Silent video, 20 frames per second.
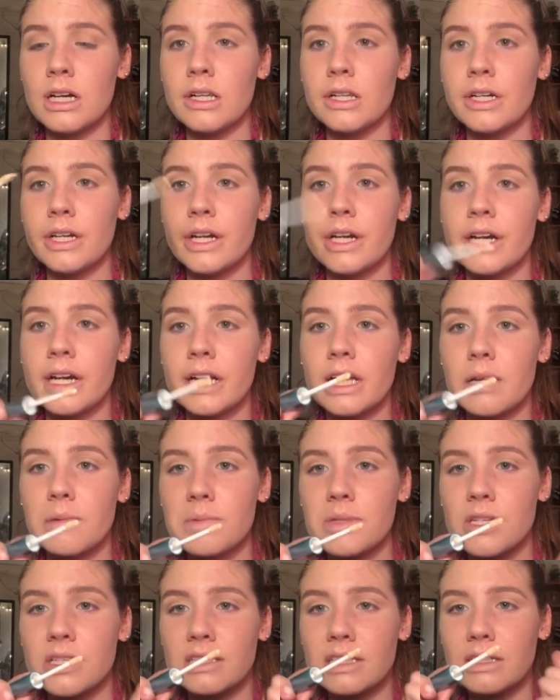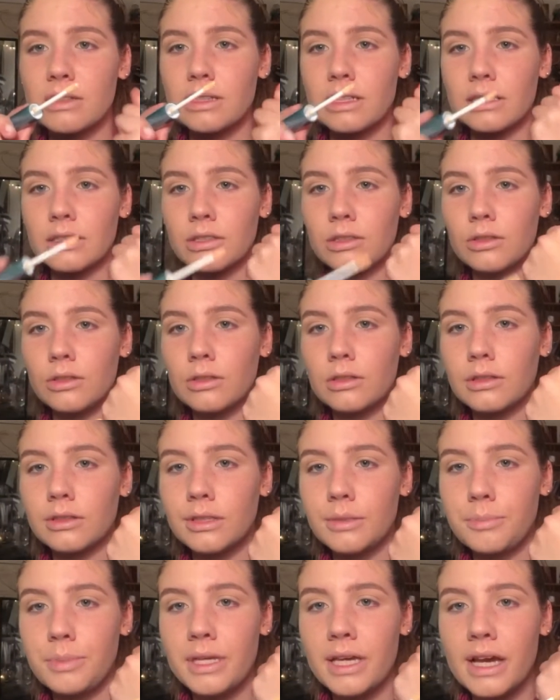color, and it comes on like a little
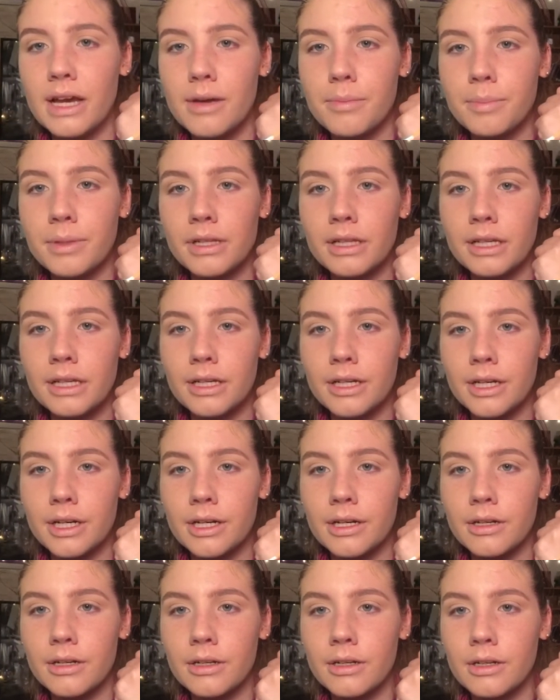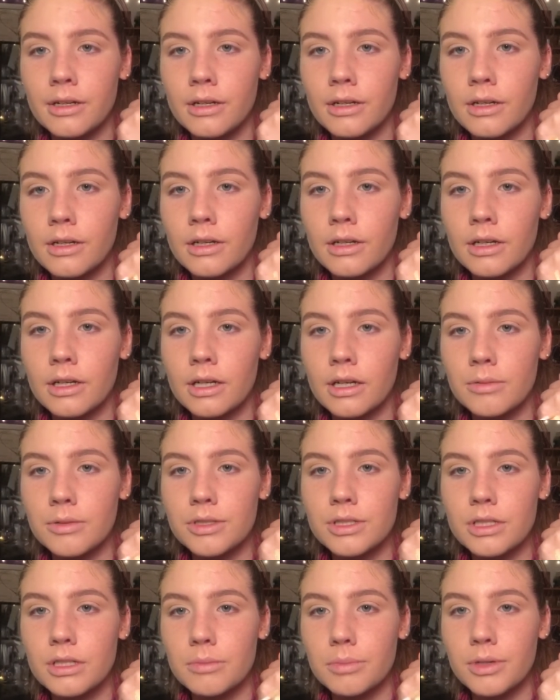lippy applicator. I'm
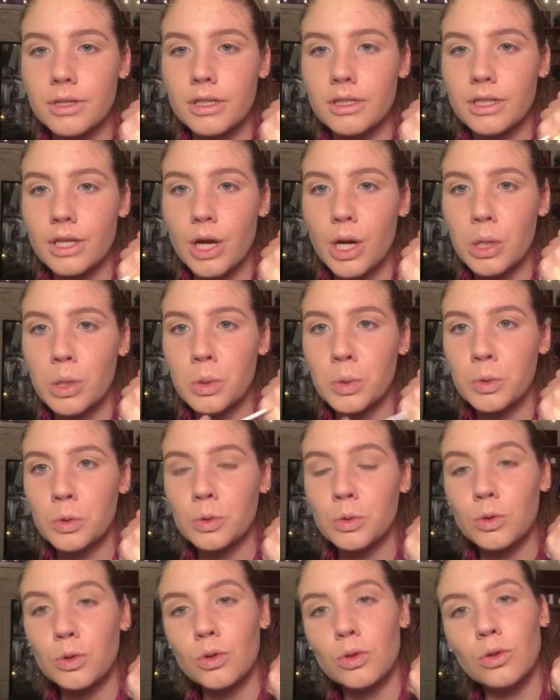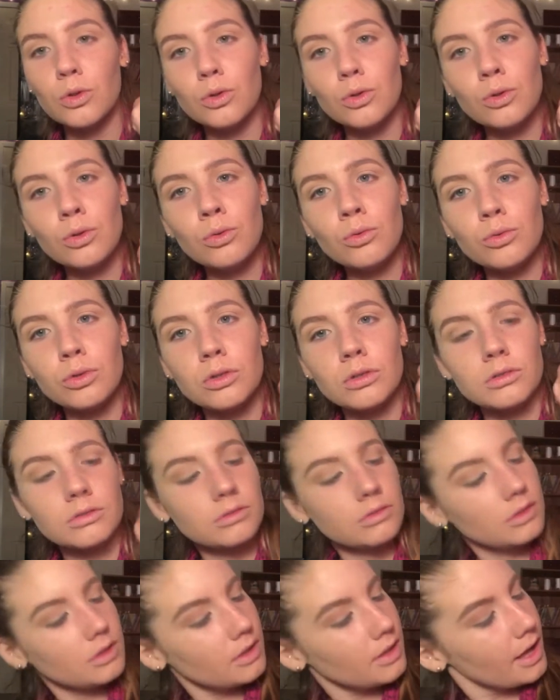just gonna put it there. Ooh,
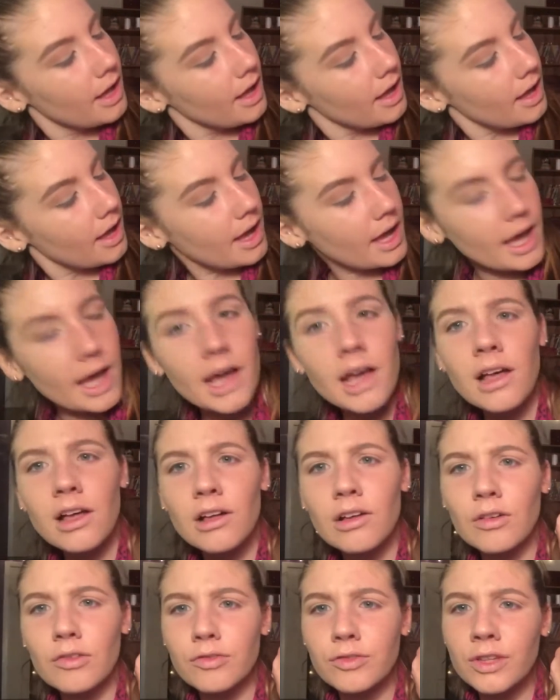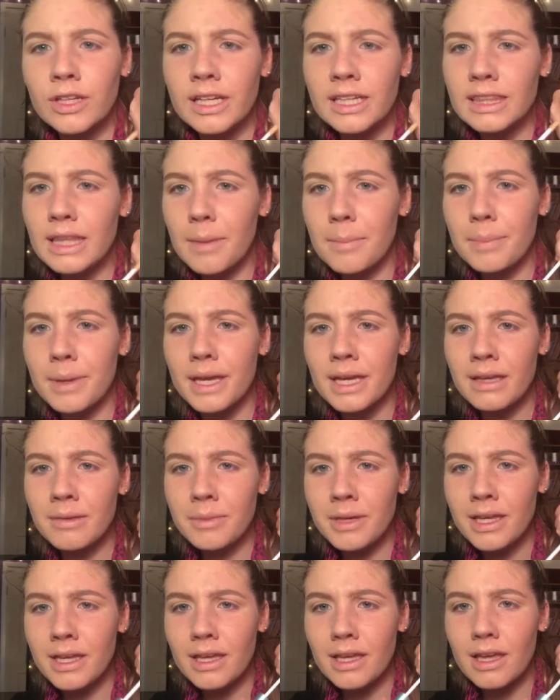E.l.f, look at that
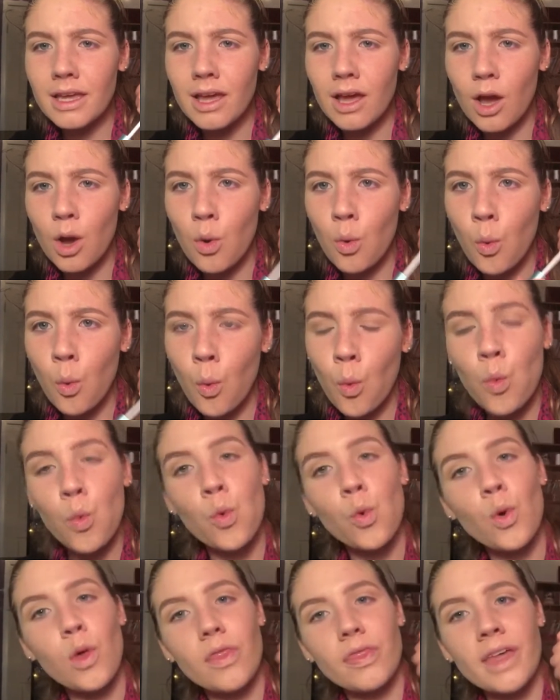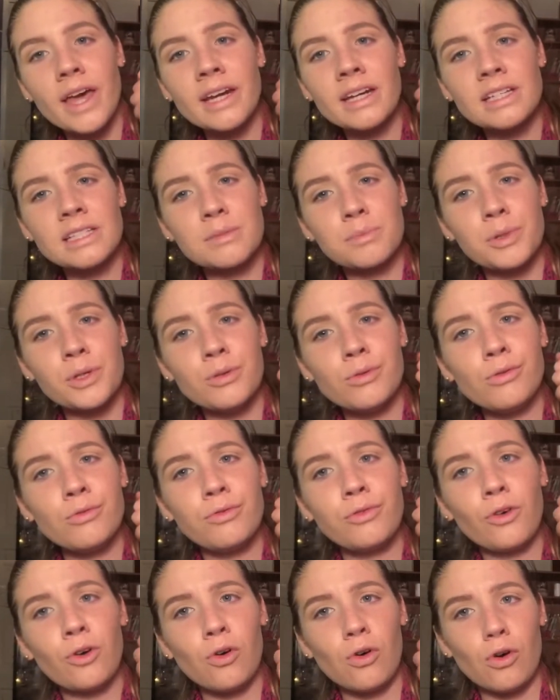pigment. That is
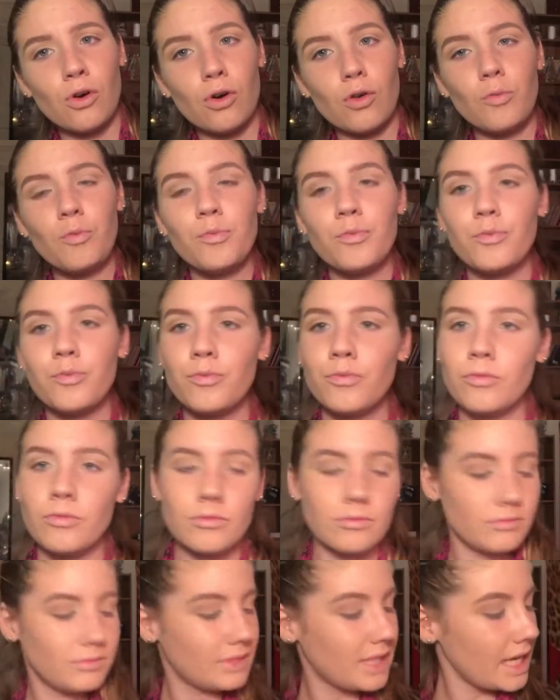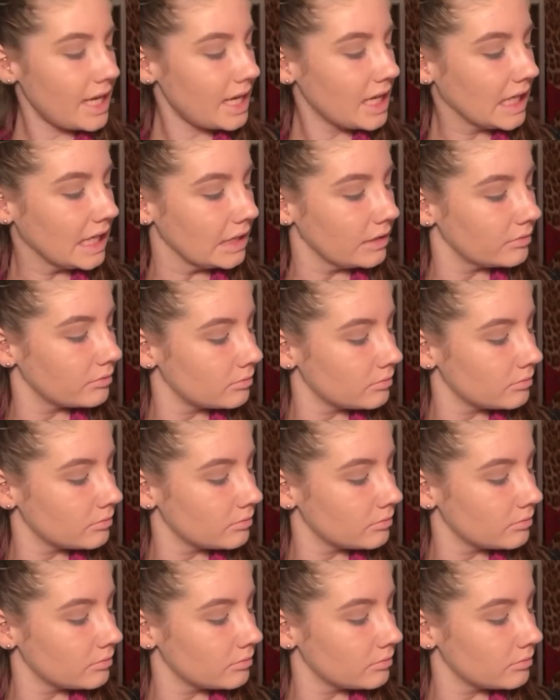beautiful. Dang.